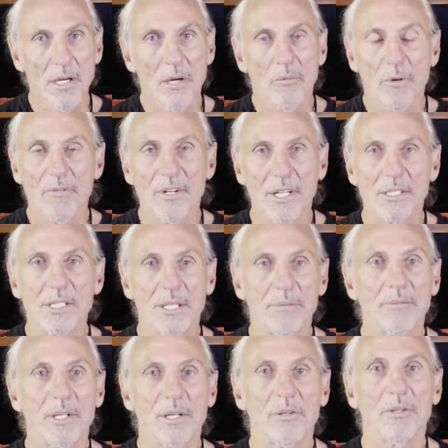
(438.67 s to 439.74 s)
we've done
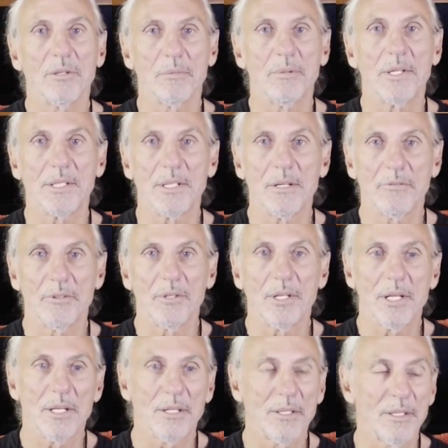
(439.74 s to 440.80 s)
something a little bit different
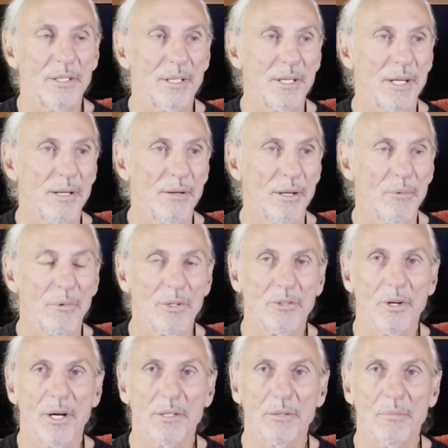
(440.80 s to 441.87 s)
here, and, and we
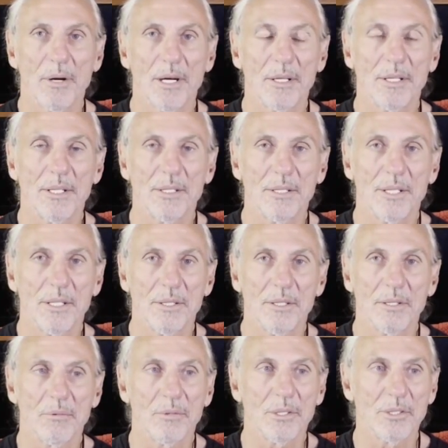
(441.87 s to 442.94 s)
talked about it in, in
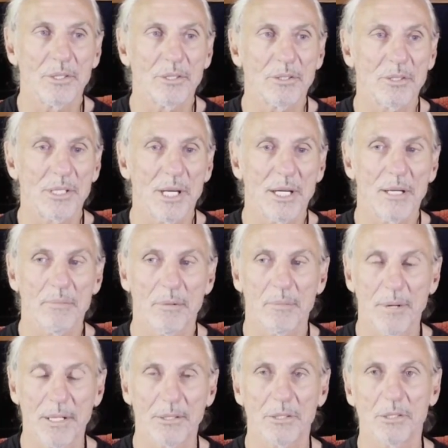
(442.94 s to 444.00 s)
the original setup
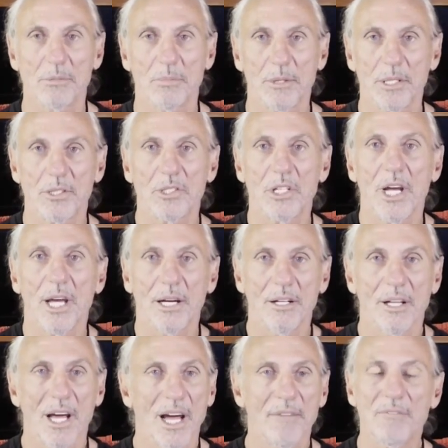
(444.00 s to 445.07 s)
about the split
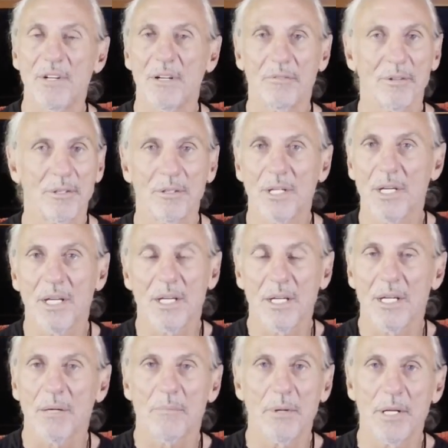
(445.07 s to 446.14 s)
channel. I've never
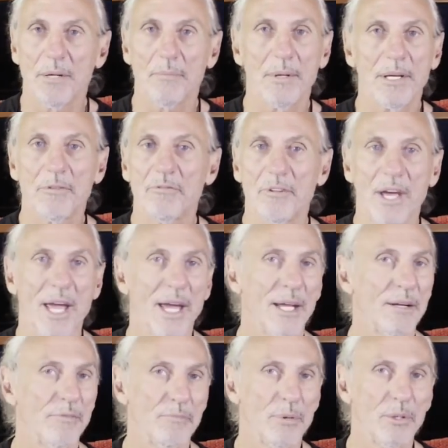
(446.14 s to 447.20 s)
been a big
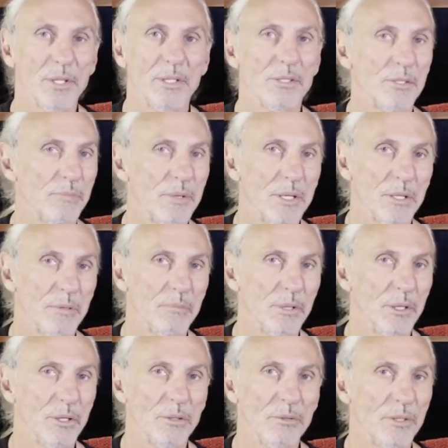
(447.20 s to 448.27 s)
fan of putting the speaker
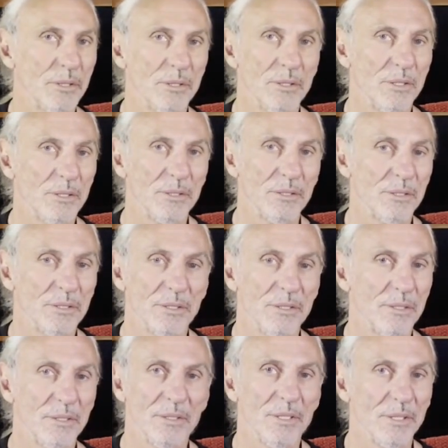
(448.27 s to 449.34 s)
below the, the,
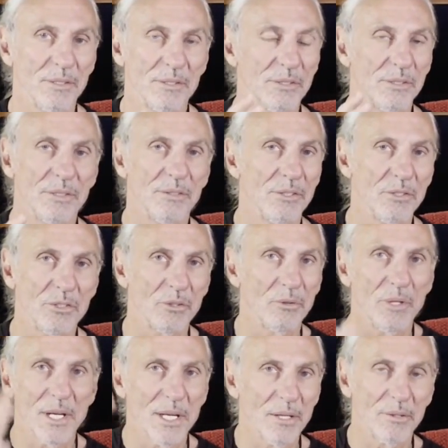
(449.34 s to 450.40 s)
the, the
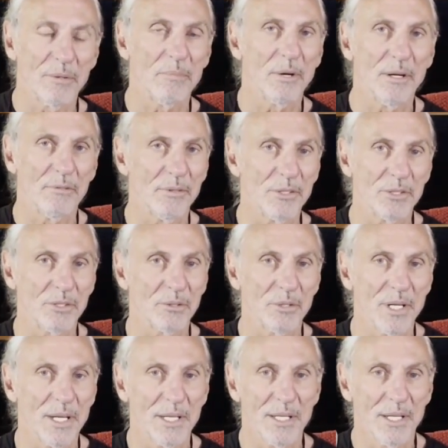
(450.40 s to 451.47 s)
screen or above the
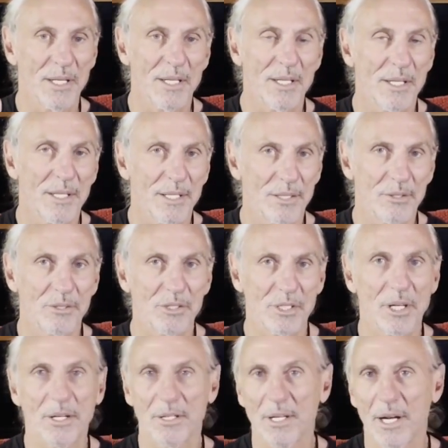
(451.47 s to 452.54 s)
screen. You know, it
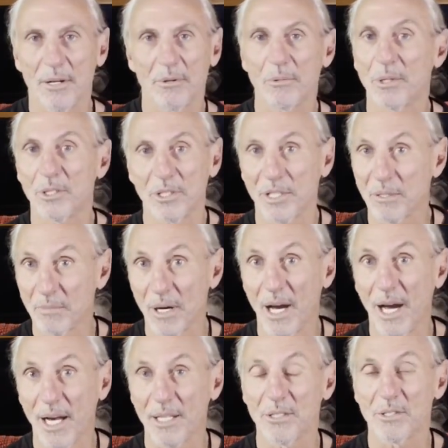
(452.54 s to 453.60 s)
started out originally
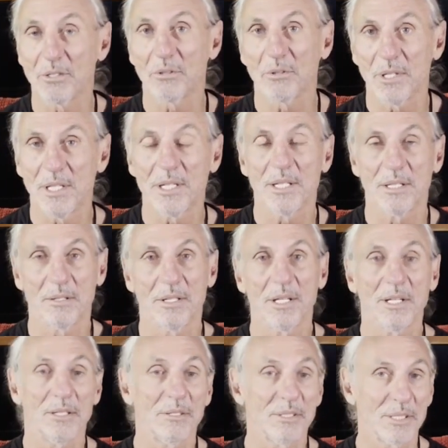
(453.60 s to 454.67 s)
behind the screen in
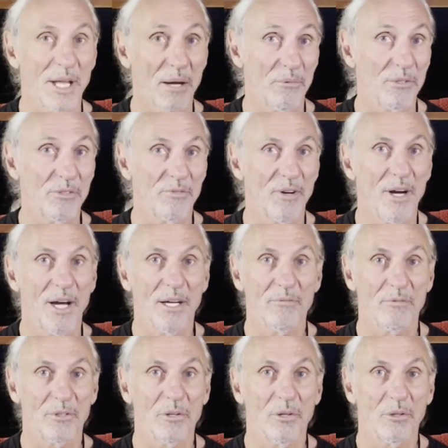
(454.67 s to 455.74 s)
theaters. That was fine
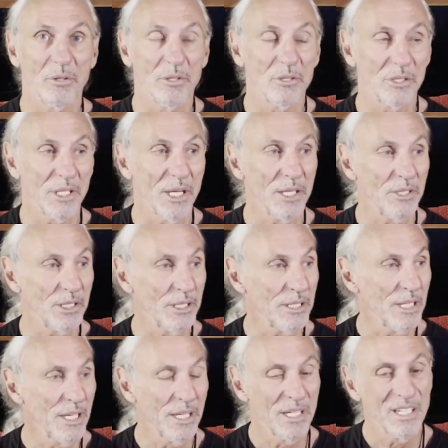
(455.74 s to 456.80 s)
for localization.
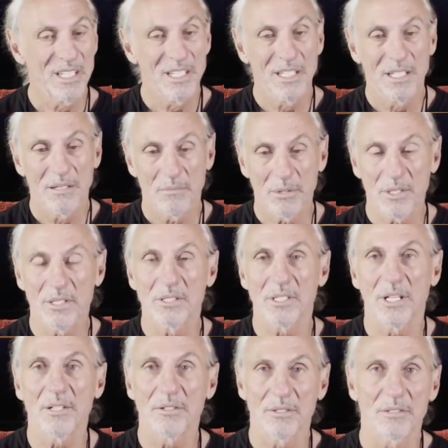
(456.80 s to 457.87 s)
But this
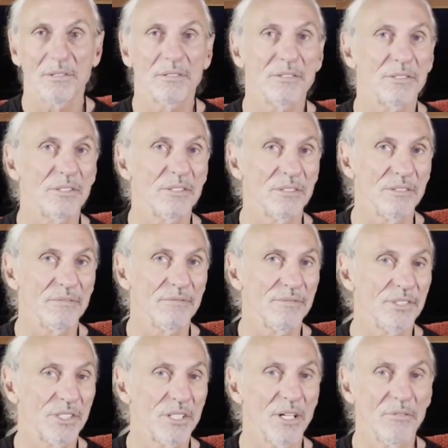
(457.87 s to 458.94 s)
other
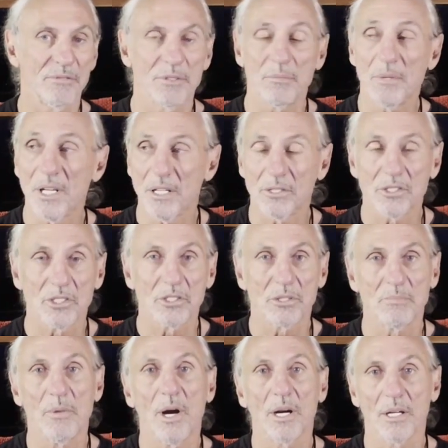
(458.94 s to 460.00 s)
stuff to me is
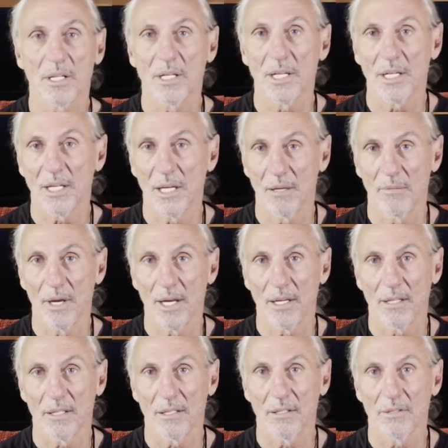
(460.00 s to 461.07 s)
just marketing
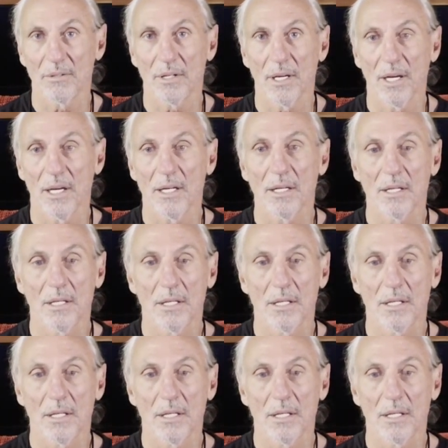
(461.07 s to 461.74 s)
gimmick, okay?